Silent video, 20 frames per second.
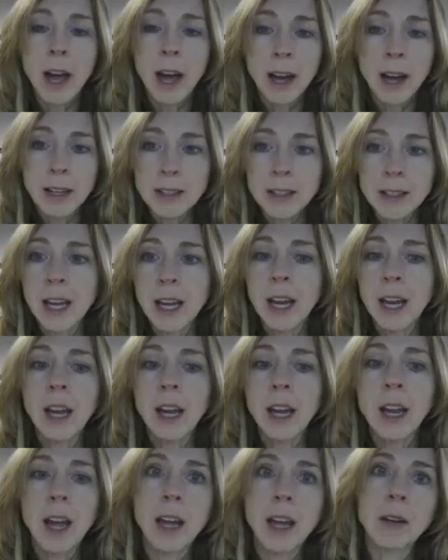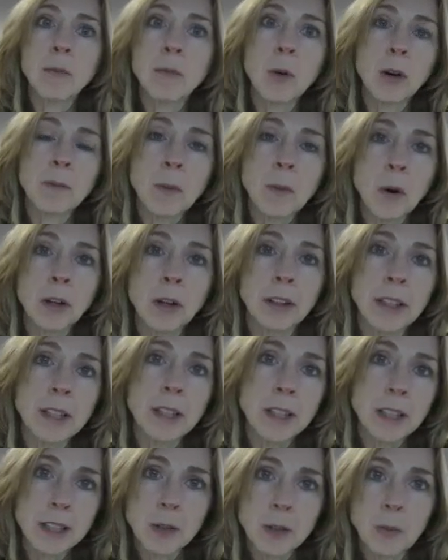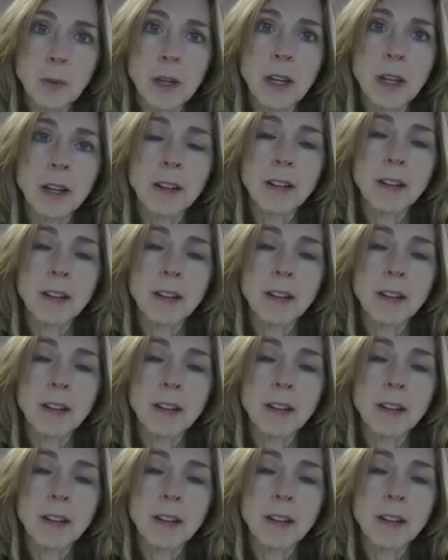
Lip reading: essay, and more importantly this week,